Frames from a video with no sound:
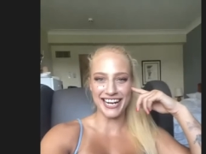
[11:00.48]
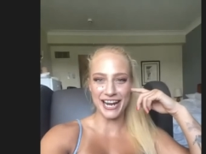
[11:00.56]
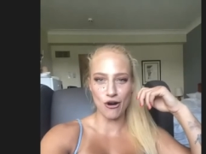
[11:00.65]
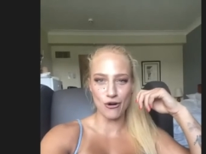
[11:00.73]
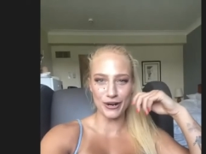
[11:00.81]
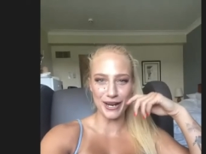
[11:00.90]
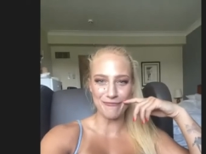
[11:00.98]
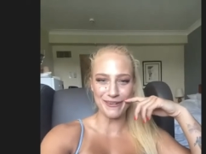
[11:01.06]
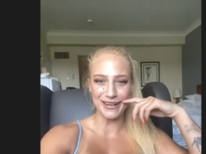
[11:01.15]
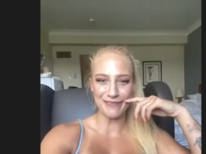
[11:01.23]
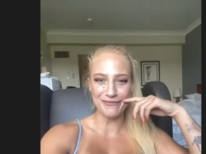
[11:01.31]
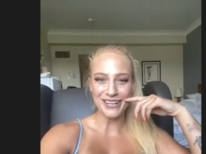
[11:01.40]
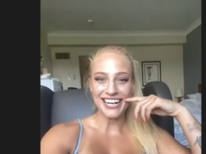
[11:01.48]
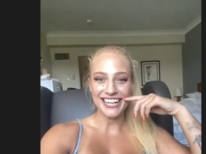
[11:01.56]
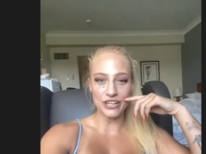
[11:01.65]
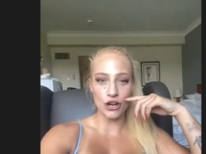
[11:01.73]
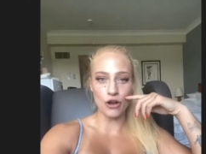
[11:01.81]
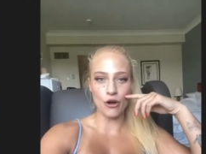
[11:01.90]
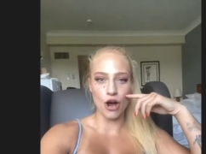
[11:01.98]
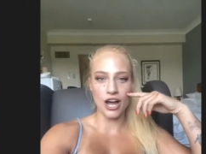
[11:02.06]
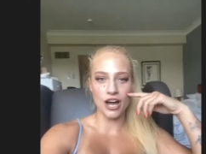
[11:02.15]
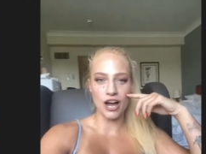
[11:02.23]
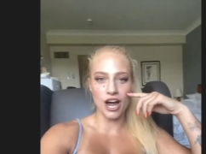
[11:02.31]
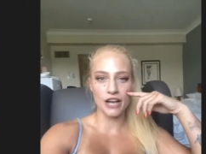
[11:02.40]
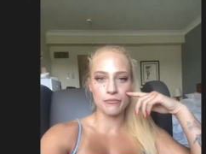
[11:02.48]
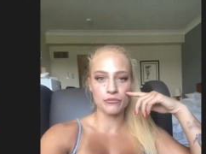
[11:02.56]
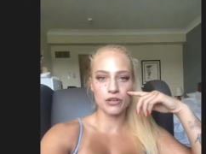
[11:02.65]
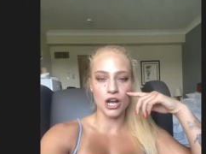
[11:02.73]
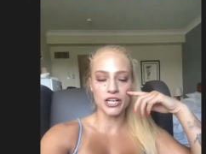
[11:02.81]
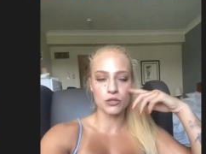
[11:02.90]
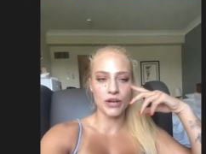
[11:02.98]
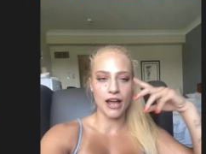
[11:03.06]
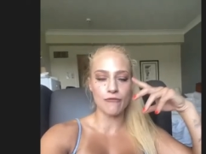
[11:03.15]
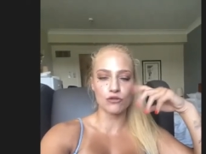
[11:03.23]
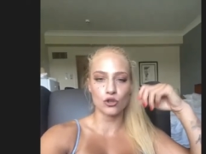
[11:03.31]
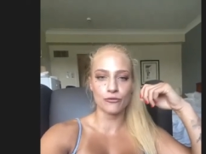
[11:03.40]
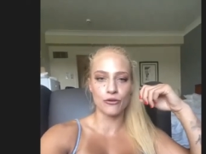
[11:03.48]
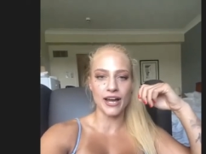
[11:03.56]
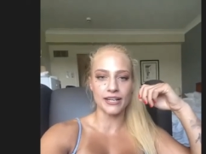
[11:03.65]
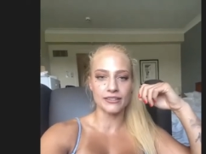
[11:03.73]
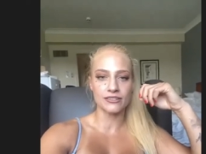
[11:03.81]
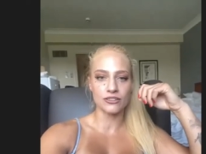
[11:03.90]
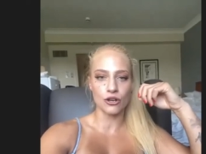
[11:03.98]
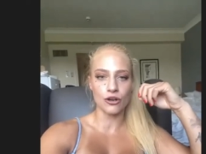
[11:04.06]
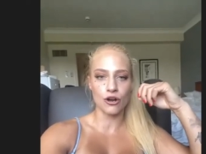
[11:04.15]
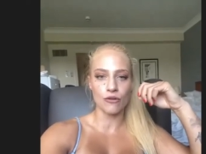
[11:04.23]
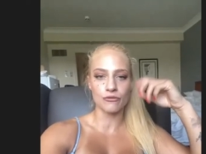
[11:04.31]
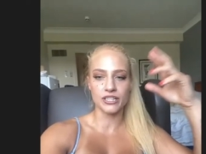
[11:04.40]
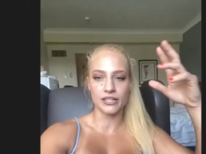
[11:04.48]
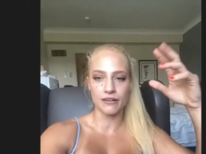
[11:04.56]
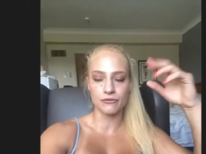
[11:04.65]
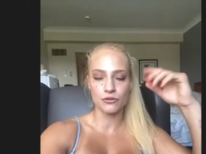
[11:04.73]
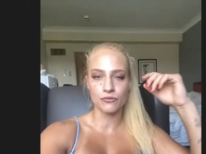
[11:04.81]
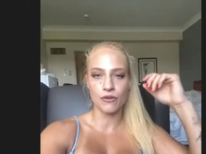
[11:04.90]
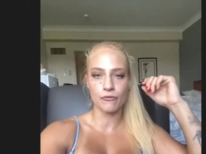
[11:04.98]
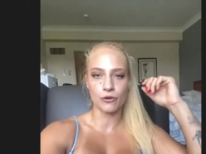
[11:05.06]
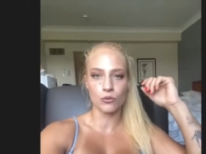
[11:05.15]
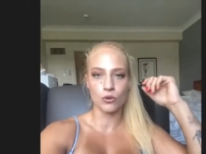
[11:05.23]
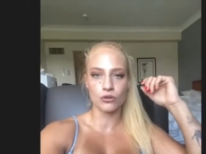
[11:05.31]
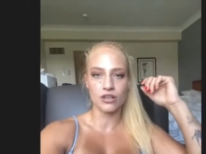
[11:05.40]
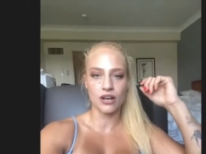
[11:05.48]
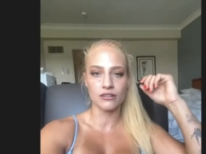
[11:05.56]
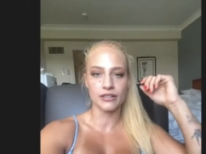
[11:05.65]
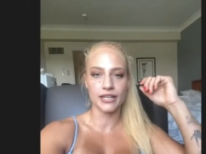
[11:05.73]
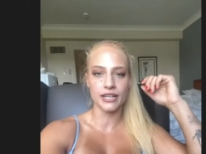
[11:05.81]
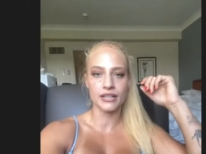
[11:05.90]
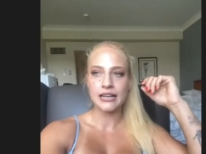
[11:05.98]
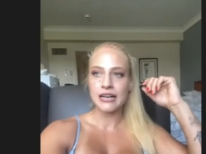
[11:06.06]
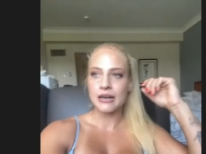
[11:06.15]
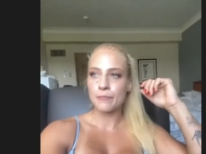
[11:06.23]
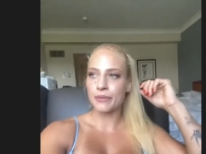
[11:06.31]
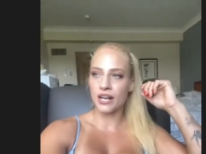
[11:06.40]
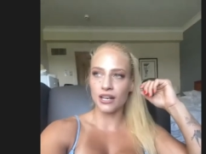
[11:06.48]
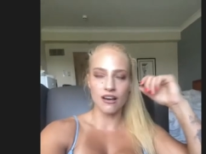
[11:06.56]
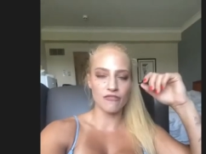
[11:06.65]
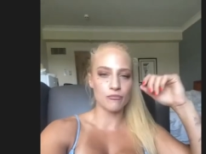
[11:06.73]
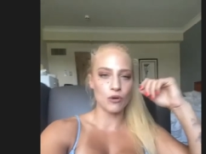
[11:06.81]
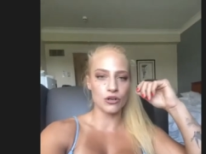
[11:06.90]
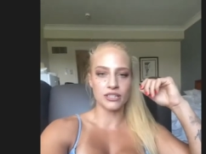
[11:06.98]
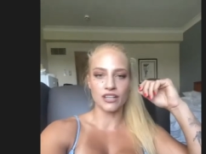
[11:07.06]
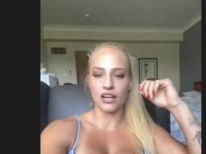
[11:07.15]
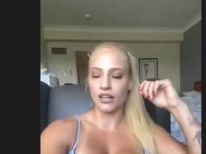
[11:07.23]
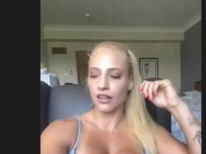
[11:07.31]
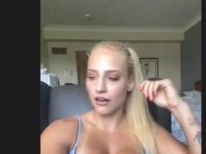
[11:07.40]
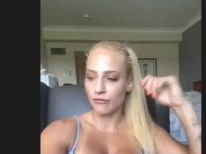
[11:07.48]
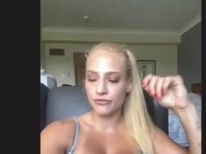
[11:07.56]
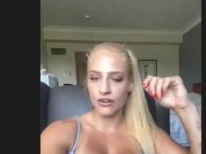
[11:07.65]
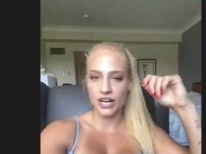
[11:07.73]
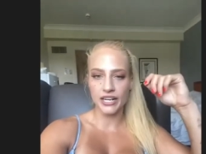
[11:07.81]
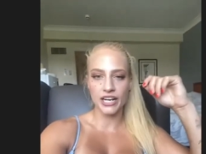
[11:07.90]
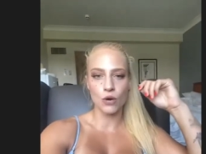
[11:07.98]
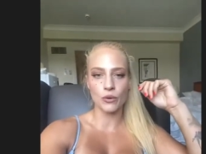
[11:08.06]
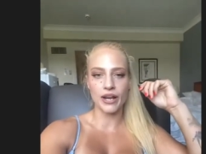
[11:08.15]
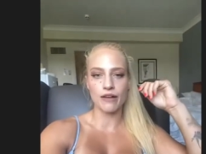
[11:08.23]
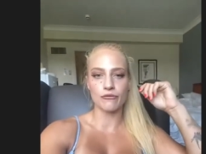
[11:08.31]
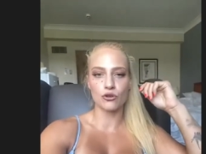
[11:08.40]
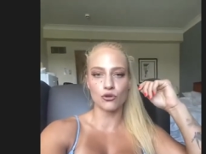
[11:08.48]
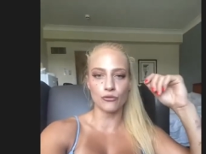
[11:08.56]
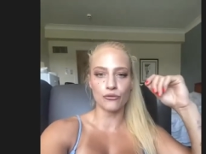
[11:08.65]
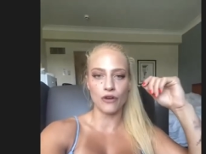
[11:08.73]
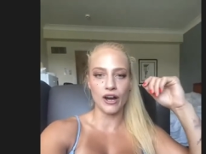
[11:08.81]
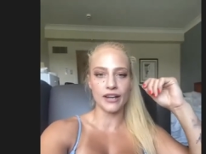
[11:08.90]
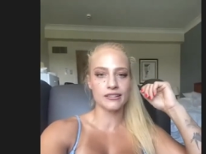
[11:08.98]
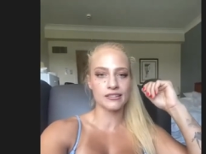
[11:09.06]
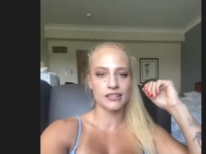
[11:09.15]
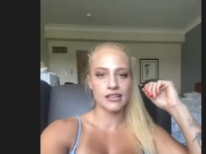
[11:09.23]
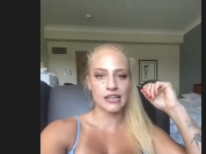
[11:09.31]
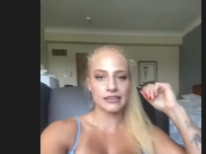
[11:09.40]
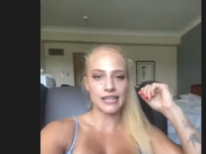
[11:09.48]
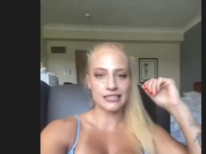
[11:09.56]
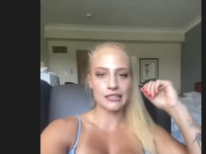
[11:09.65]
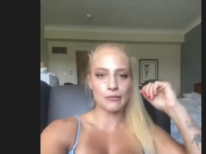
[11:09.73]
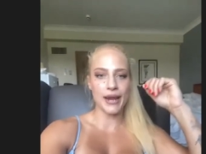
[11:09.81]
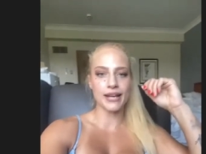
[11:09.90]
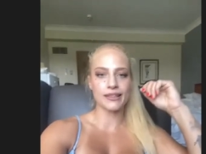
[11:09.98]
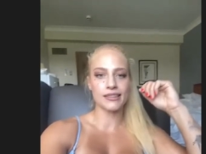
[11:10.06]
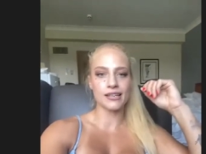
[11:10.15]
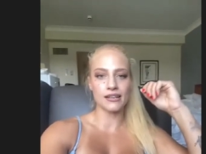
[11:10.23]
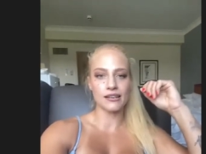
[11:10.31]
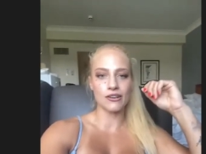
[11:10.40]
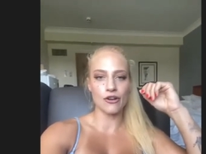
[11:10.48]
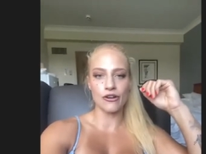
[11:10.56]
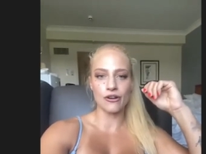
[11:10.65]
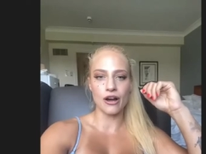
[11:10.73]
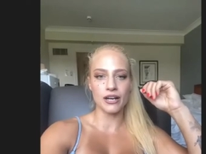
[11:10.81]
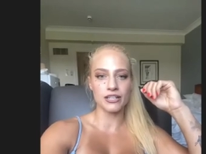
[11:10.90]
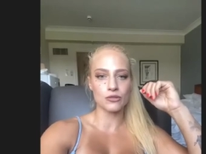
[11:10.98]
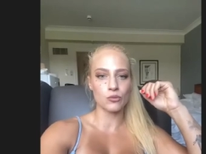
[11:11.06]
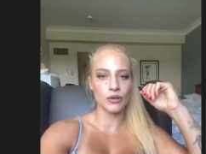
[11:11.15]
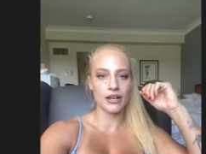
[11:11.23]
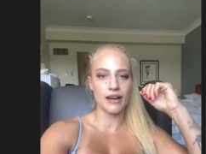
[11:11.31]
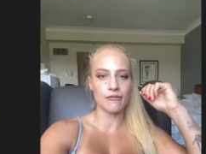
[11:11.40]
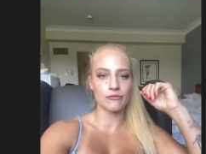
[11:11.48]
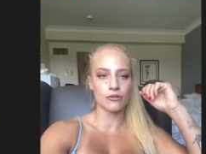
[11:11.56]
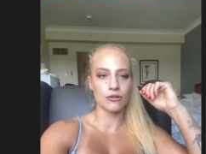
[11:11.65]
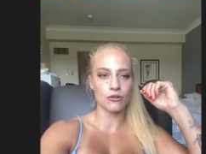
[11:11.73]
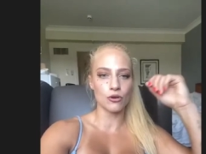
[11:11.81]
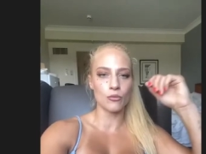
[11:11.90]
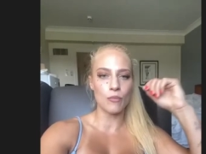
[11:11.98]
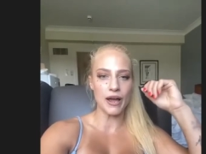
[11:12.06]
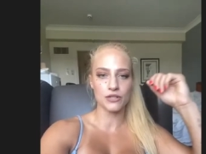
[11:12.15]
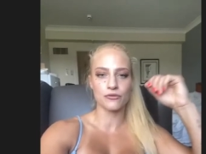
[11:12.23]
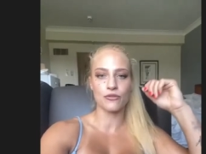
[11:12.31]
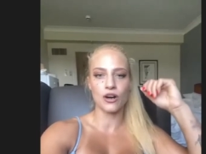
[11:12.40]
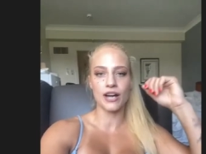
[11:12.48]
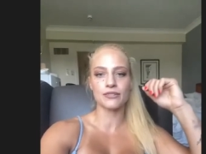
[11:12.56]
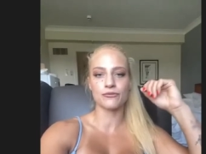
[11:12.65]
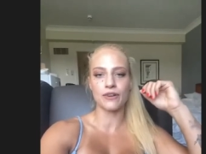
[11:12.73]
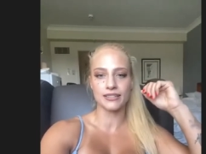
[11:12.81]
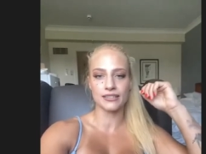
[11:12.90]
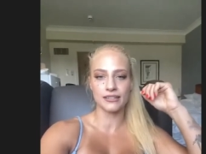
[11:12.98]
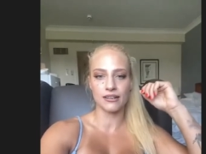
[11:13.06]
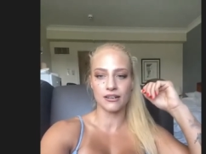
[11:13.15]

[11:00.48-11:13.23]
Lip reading: how old I am, but I'm, you know, I just want to have good fights. You know, obviously I'd love to fight for a world title again, but I love boxing. I love fighting. I want to have good fights. That's the main thing. You know, I just want to have good match fights, fights that